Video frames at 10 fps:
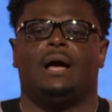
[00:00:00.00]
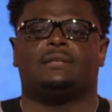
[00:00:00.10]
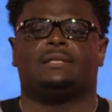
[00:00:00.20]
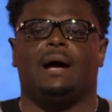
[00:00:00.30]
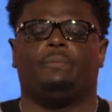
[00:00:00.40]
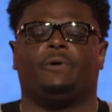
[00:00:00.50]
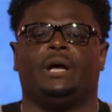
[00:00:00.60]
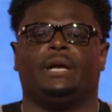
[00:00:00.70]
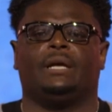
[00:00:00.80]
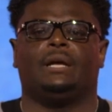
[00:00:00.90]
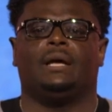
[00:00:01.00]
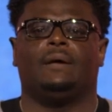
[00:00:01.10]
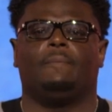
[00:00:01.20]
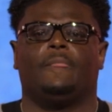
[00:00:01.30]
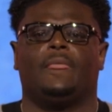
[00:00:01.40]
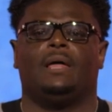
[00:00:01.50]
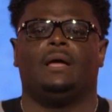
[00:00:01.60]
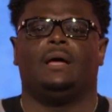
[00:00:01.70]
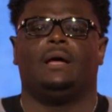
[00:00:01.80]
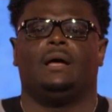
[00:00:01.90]
I stop running.
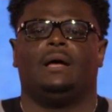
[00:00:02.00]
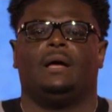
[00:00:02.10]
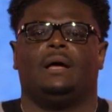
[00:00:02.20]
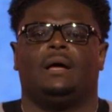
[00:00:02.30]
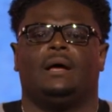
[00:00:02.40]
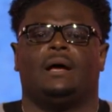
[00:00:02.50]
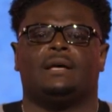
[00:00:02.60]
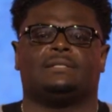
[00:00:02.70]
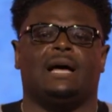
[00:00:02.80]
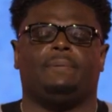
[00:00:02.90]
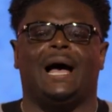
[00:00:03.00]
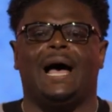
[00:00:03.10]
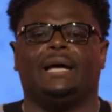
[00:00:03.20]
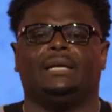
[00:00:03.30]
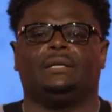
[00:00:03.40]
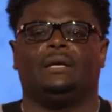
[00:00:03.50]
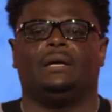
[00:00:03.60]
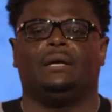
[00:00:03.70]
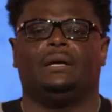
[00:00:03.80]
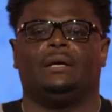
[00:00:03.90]
I stop hiding,
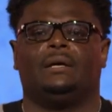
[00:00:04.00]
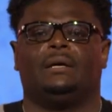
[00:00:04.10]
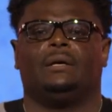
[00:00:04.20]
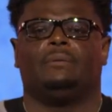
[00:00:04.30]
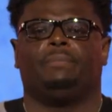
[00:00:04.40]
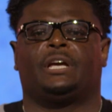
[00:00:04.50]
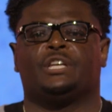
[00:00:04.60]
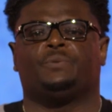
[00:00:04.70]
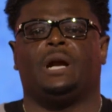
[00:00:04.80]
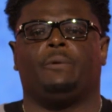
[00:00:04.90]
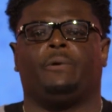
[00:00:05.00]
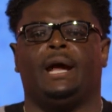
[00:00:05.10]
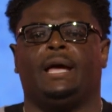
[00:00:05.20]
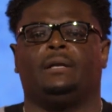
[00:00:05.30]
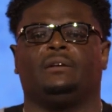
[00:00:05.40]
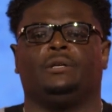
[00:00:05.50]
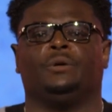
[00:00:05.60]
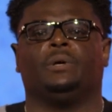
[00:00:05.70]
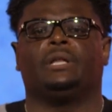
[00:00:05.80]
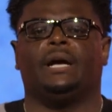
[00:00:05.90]
because when I ran,
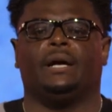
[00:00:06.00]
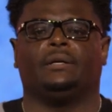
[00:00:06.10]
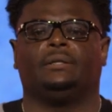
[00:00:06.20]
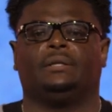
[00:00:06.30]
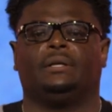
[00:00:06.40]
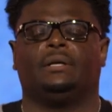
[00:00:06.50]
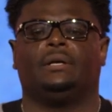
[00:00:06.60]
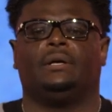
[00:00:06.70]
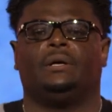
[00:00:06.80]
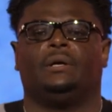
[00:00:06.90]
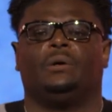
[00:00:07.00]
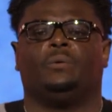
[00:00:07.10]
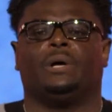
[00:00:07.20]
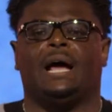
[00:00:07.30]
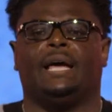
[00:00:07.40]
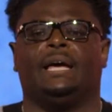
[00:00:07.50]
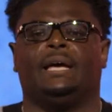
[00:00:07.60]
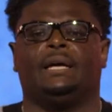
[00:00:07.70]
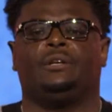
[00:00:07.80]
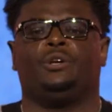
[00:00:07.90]
You were there. When I
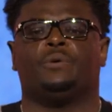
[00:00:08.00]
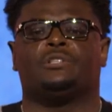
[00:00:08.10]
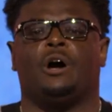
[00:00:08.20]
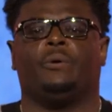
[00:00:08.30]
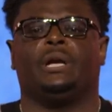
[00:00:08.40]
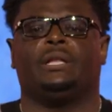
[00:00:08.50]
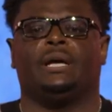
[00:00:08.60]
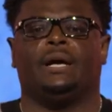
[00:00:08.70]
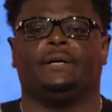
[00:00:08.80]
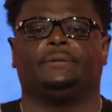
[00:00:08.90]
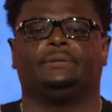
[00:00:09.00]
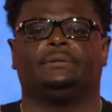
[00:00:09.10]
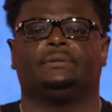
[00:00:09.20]
hid, You was already there.